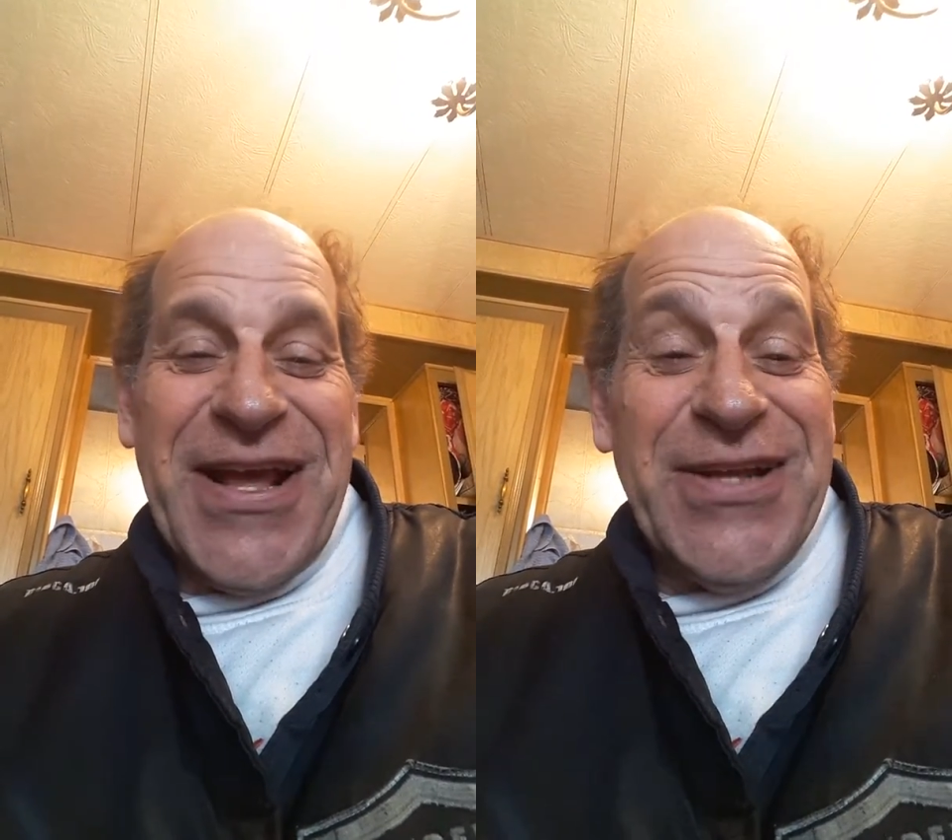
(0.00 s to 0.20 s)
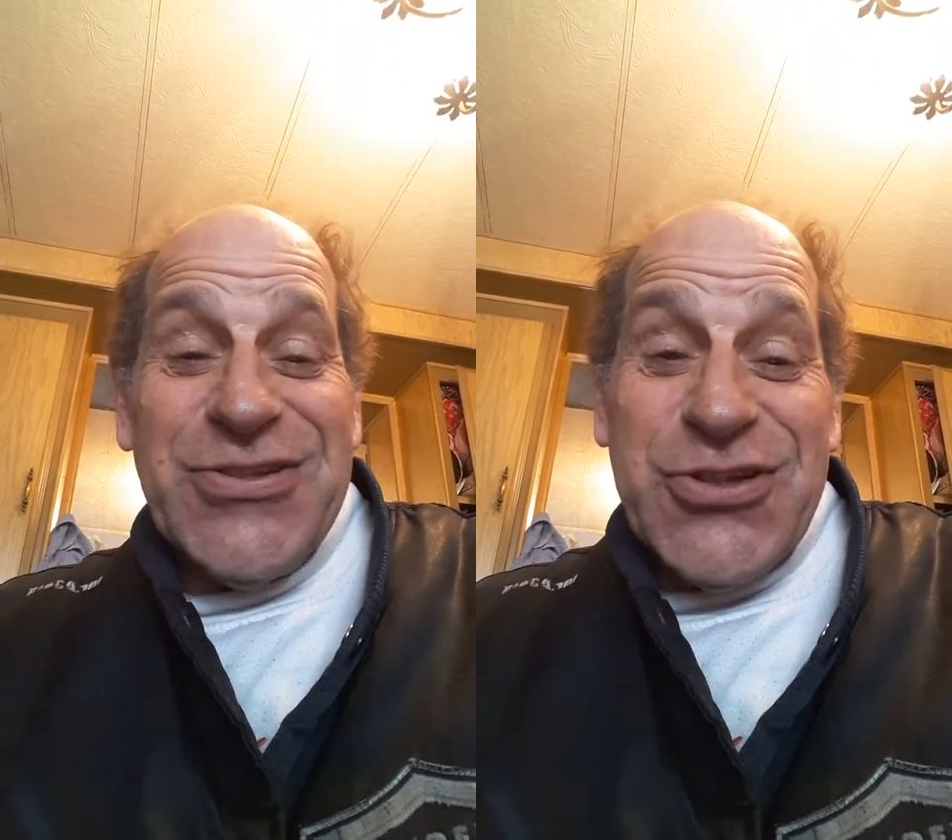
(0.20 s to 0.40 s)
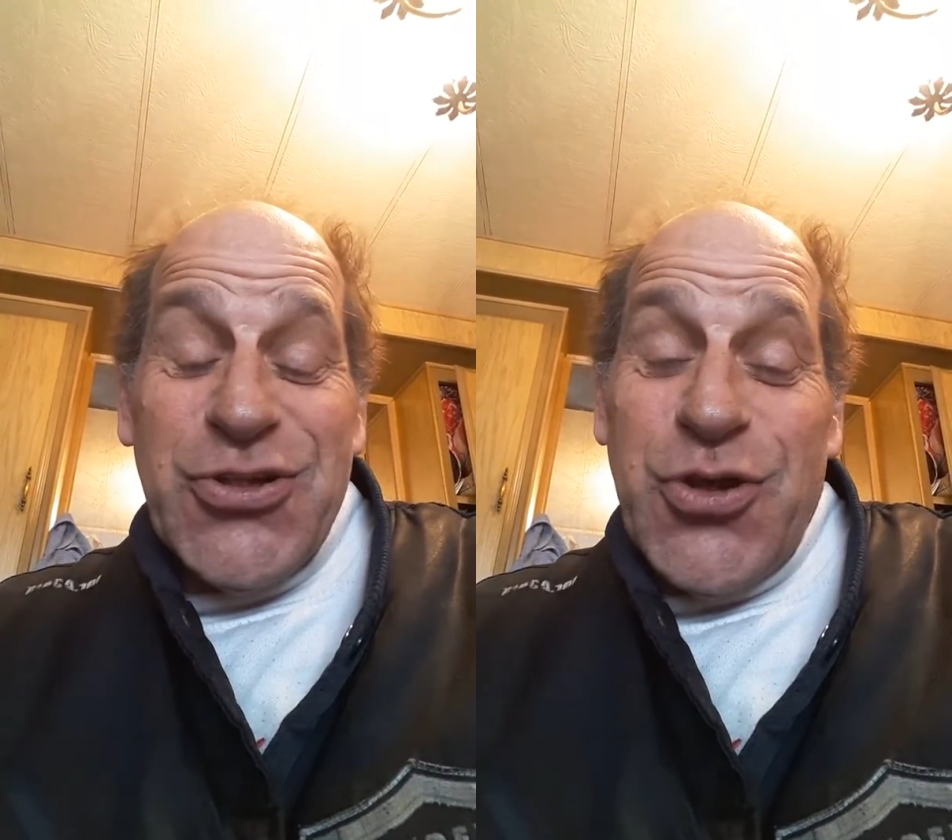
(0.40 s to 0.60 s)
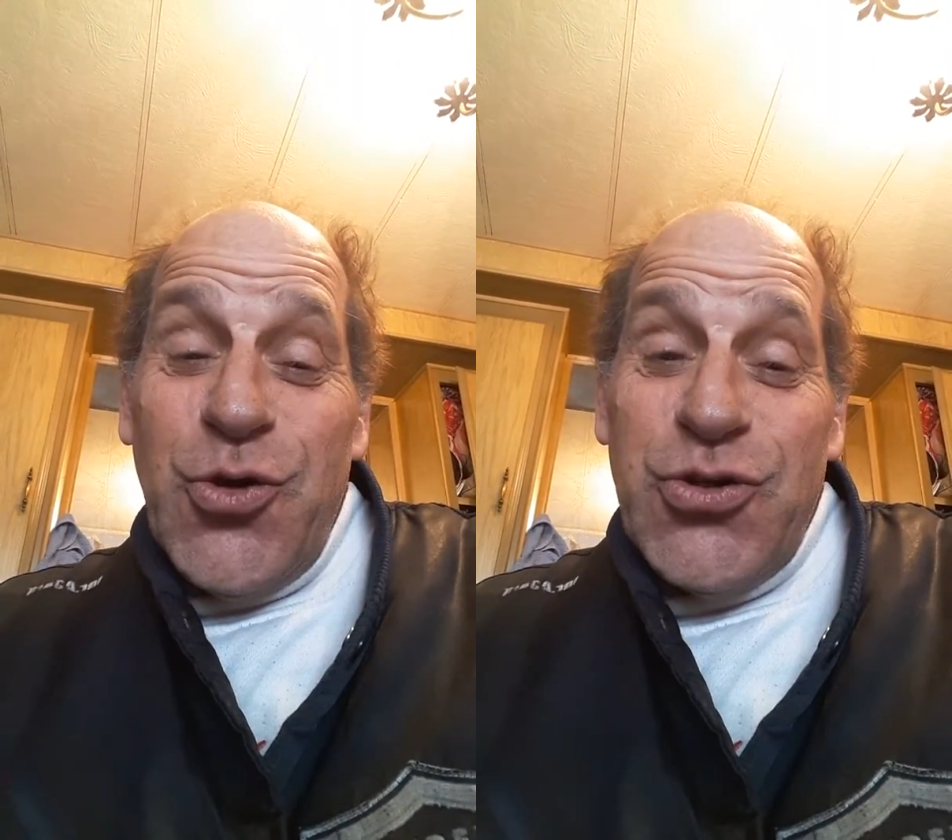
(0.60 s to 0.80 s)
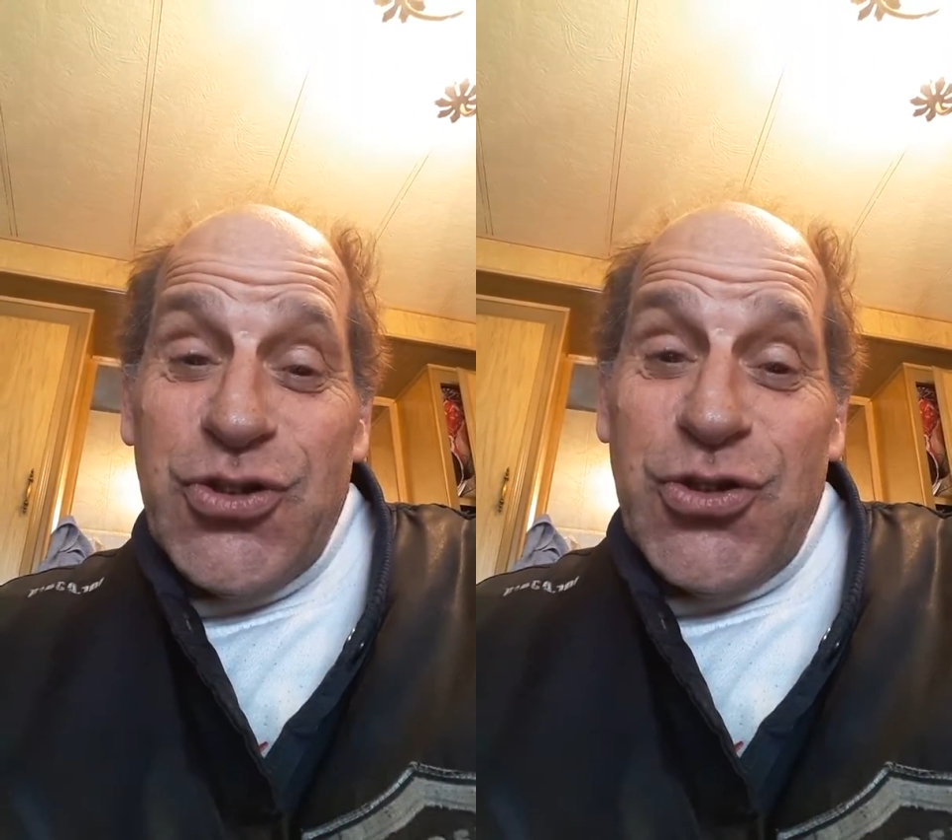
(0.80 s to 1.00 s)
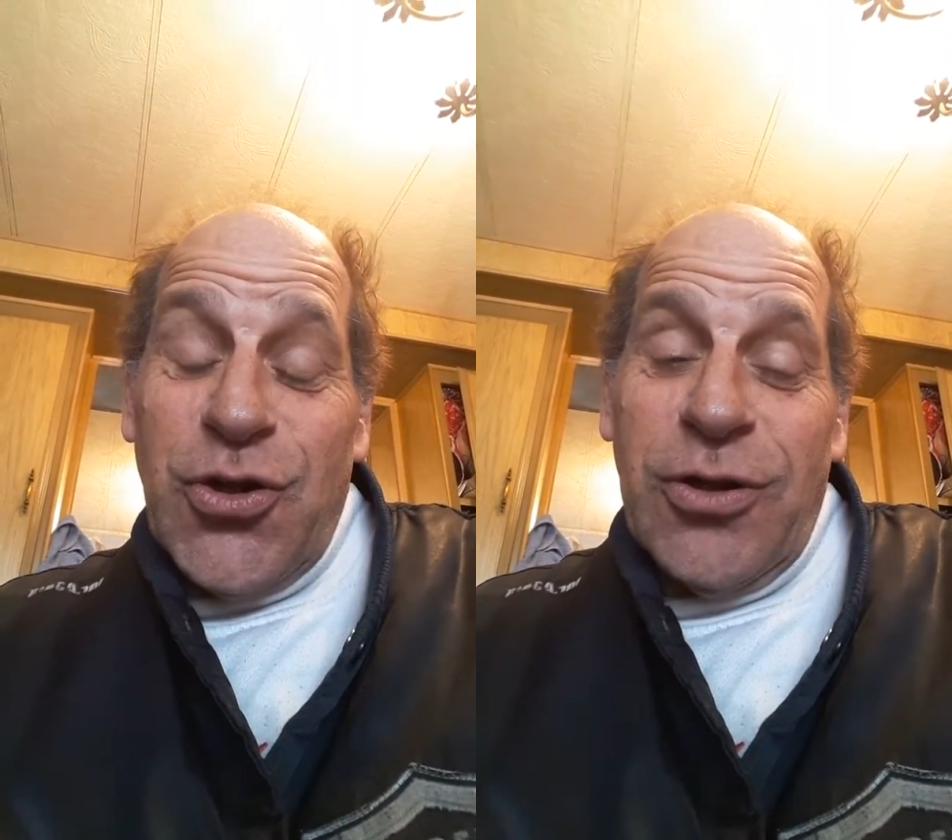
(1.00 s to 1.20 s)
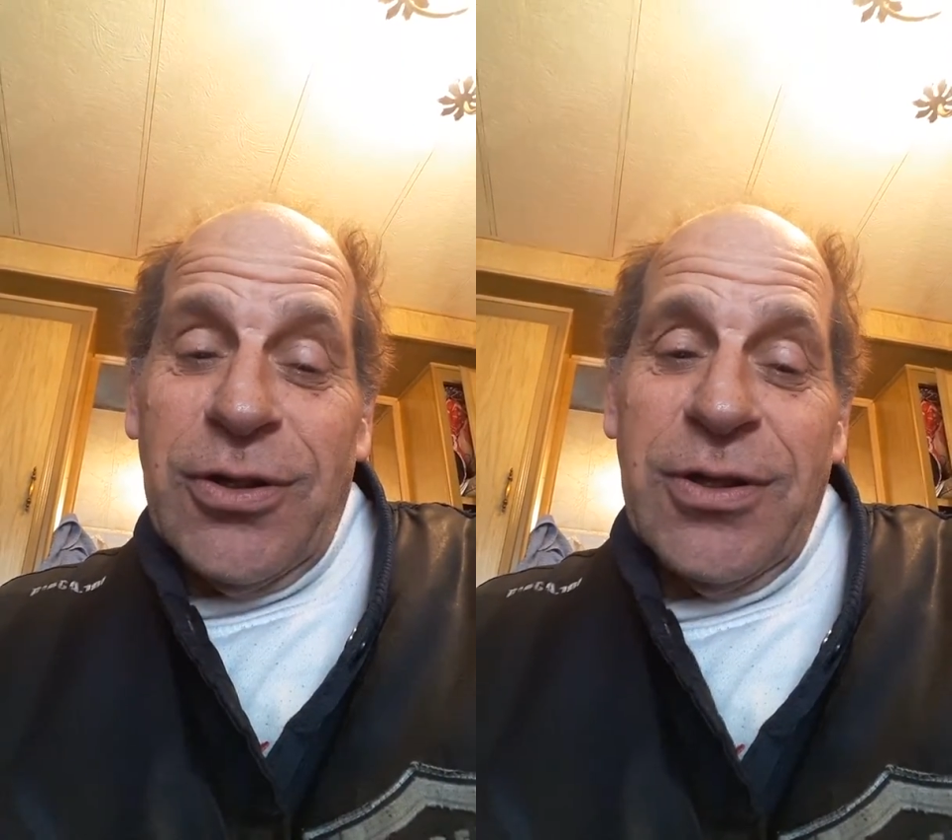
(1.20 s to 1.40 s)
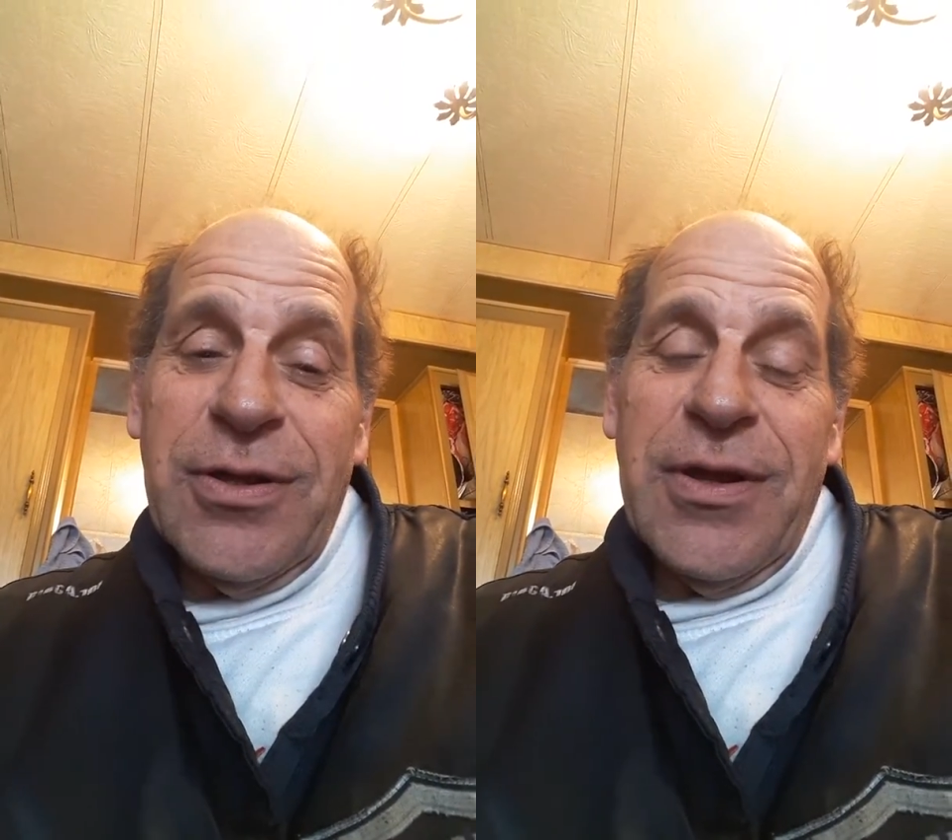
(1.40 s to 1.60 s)

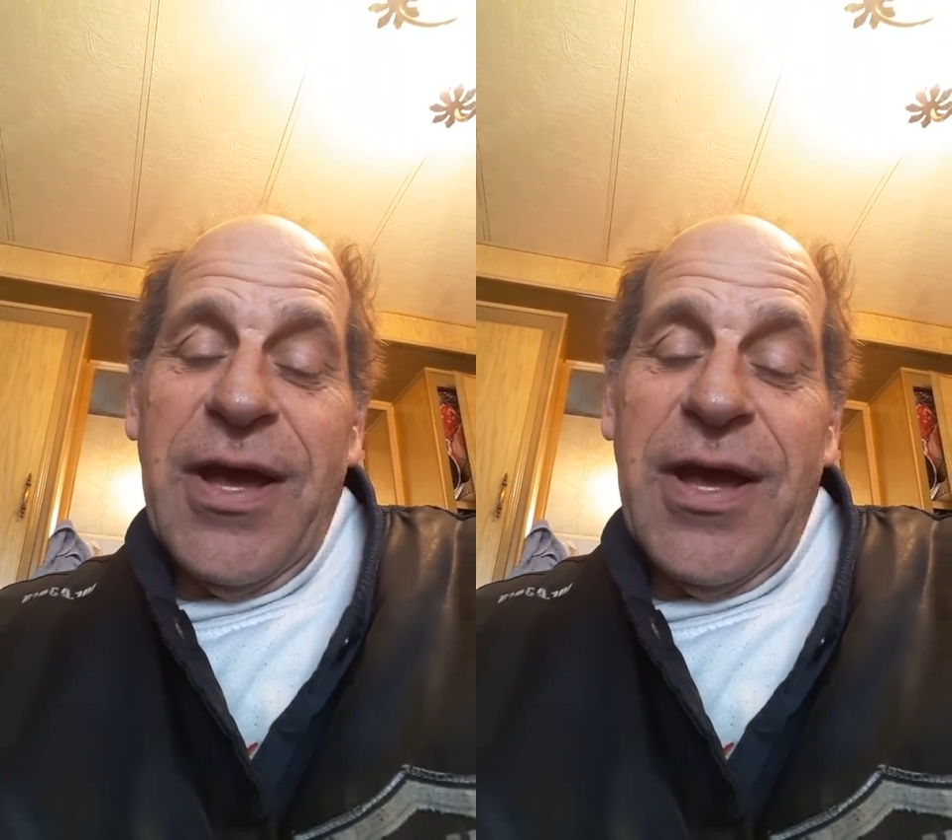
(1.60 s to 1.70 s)
institutional